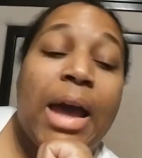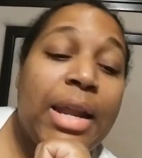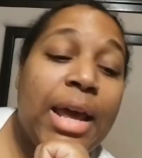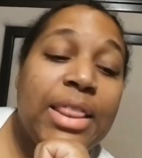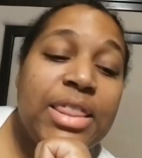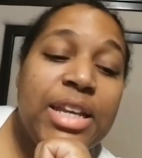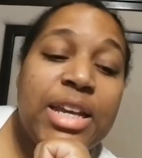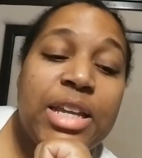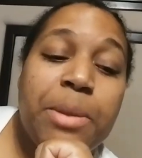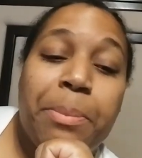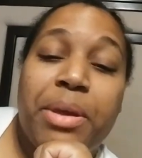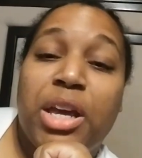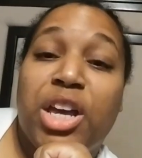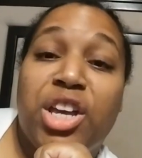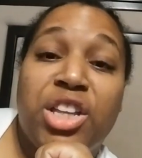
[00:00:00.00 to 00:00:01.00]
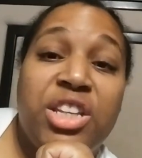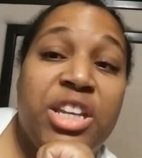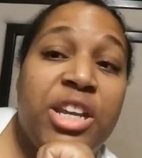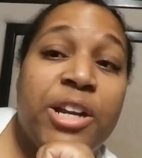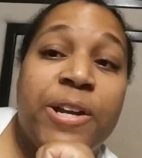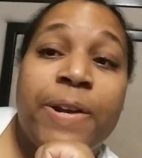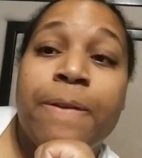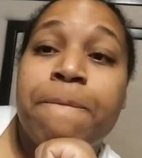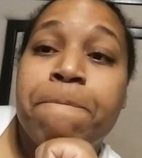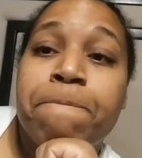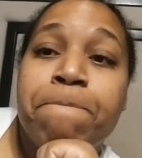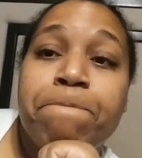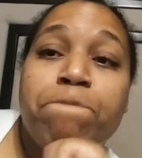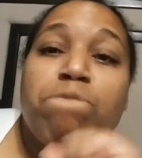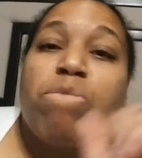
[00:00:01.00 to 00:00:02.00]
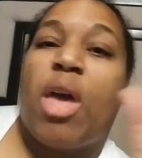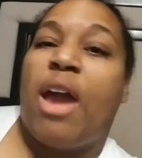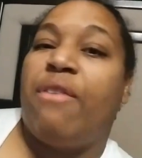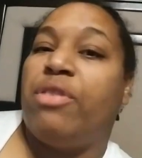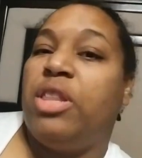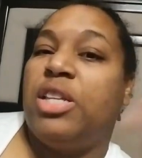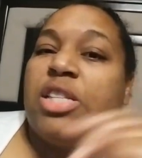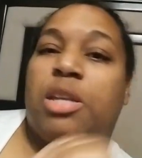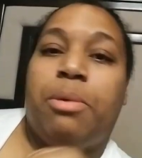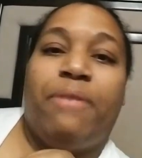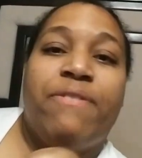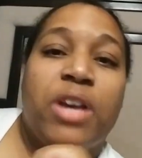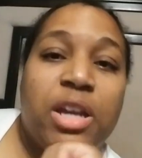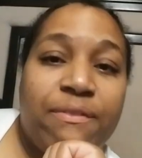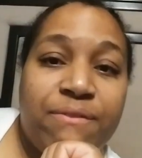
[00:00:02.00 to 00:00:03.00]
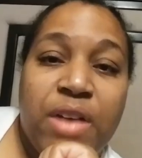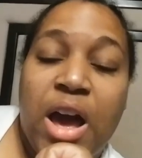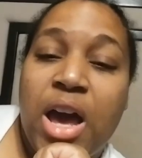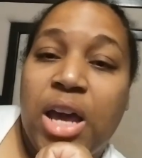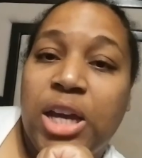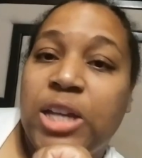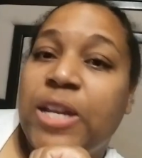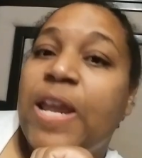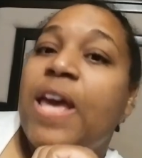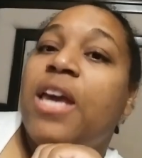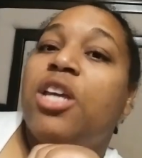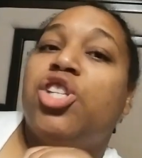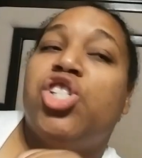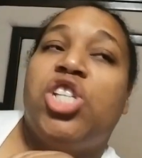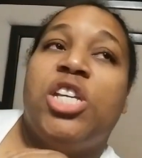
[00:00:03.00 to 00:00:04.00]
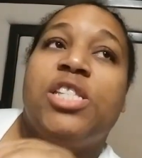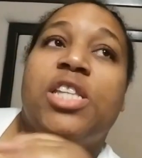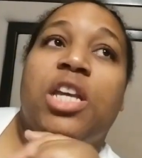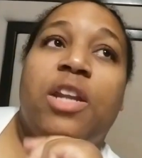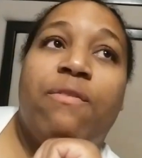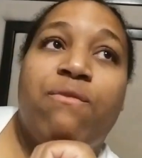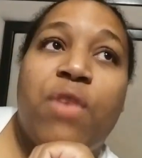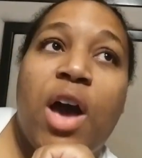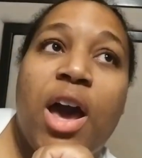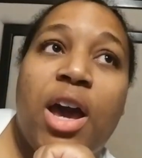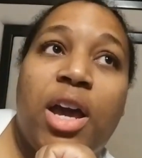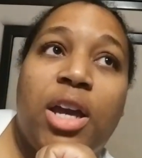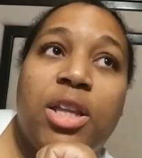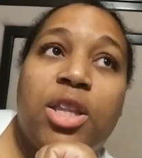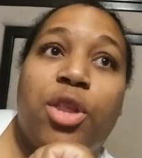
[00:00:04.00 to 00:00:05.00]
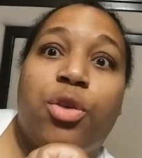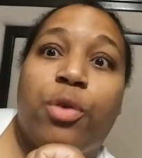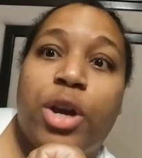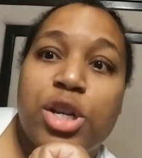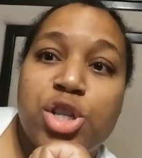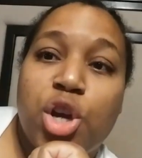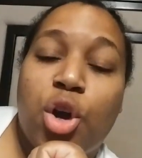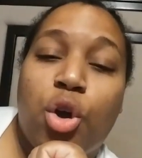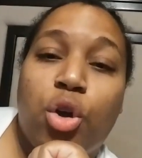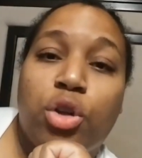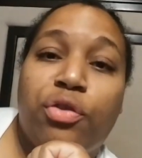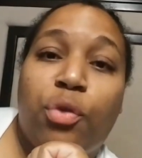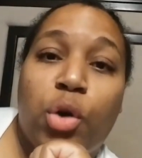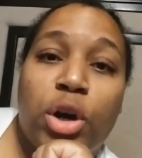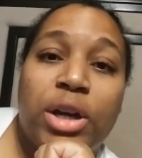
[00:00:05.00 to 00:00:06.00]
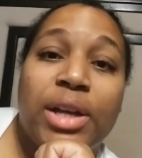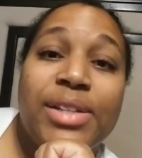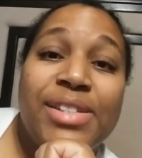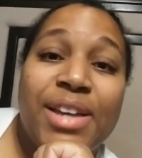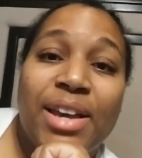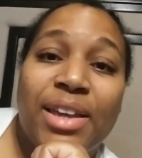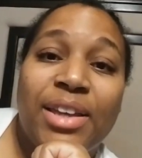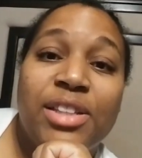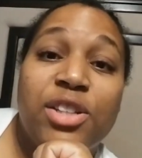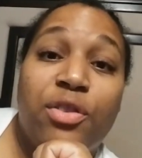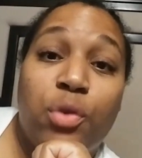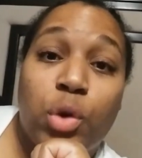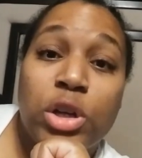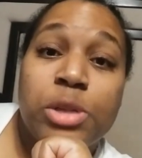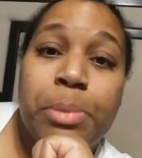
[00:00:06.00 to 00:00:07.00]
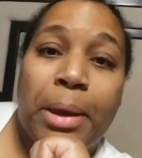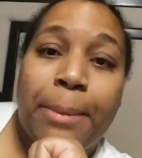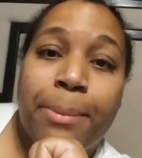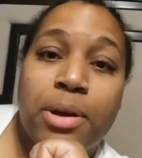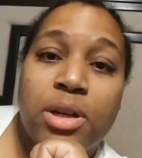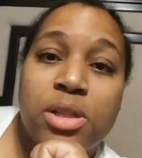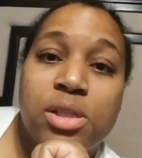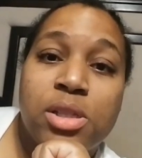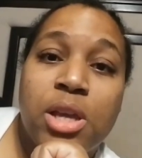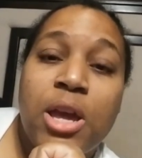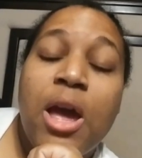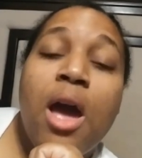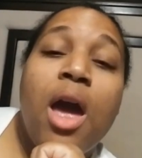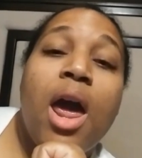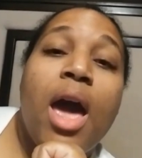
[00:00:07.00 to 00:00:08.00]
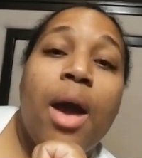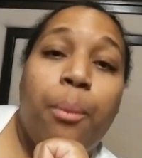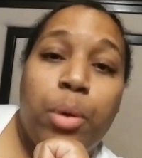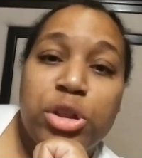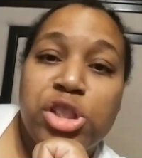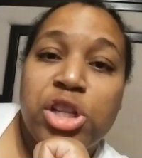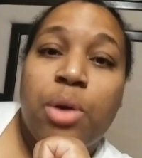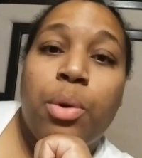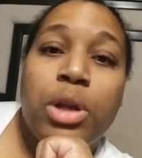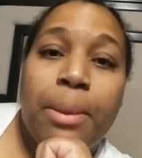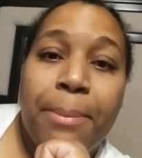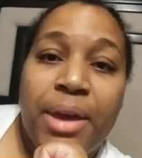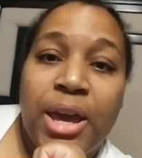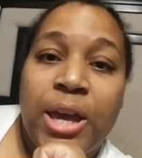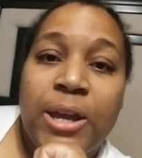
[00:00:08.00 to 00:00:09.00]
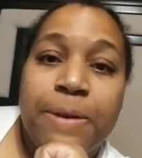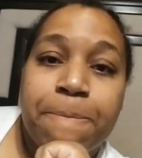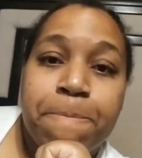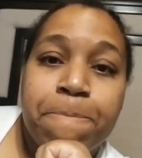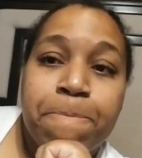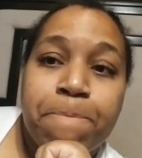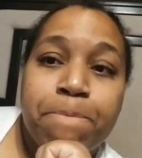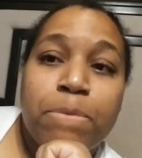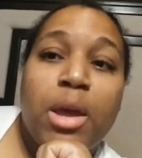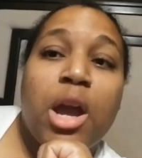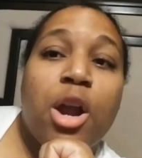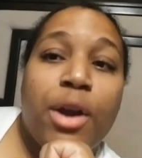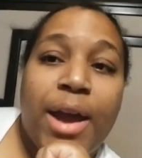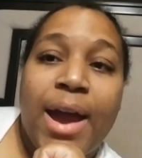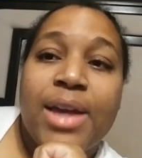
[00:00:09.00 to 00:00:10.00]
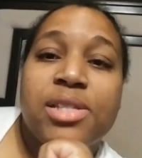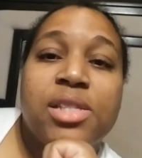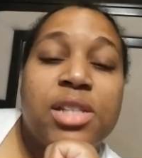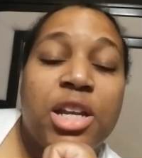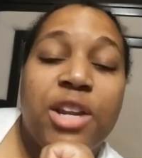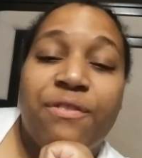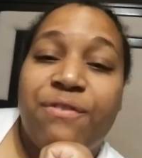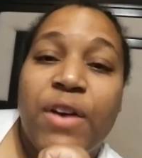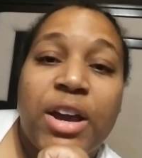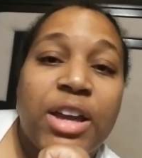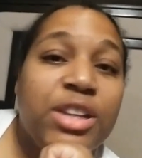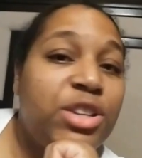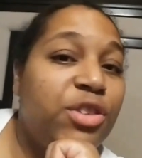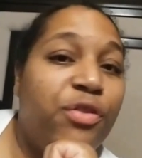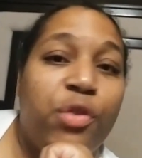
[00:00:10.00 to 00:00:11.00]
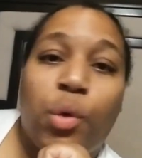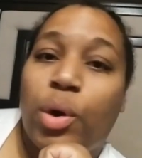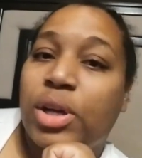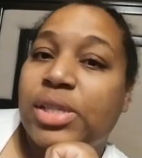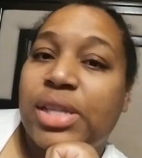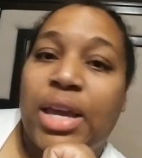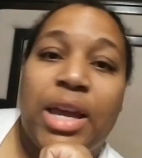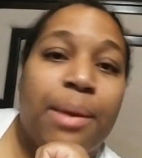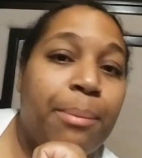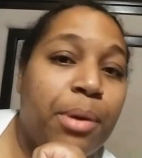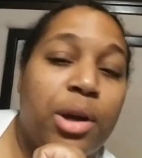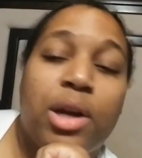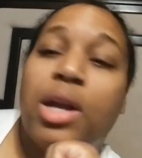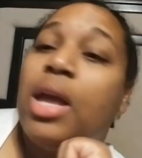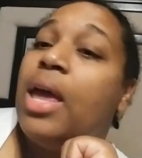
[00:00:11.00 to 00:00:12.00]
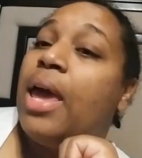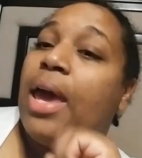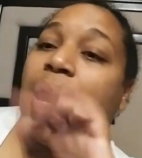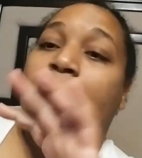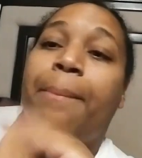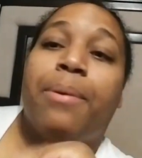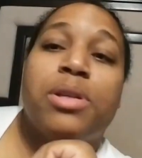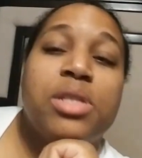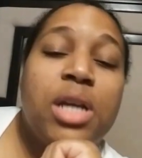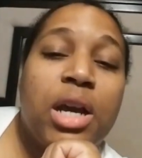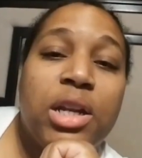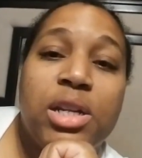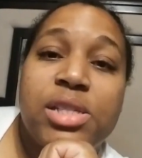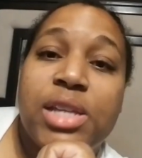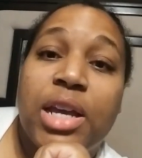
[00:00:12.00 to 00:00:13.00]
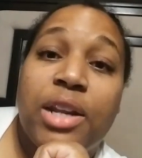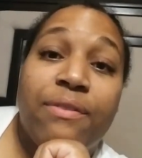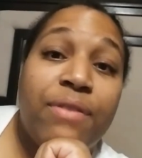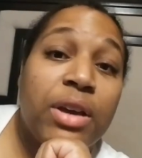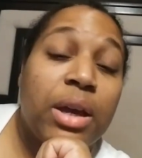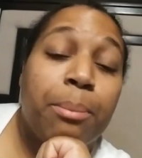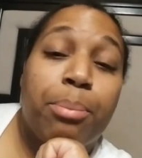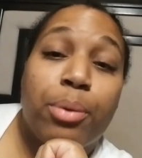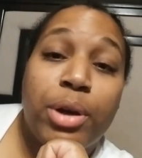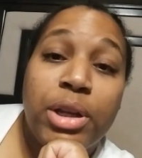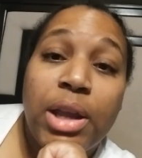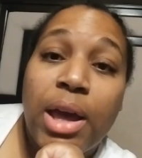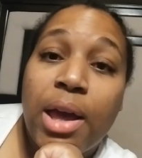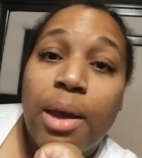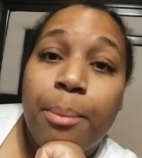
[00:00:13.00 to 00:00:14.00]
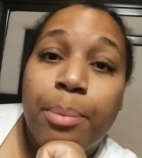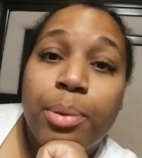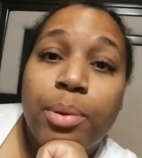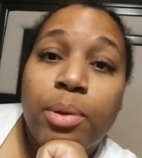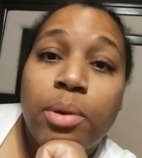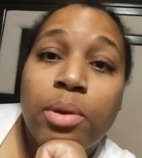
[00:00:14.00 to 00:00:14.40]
And I think it'd be a good year. Everything's going to be fucking fine. She's going to find the threshold for Kentucky divorce papers. And what y'all want to bet, her ass is going to fucking divorce Amber. Amber's not going to sign a fucking prenup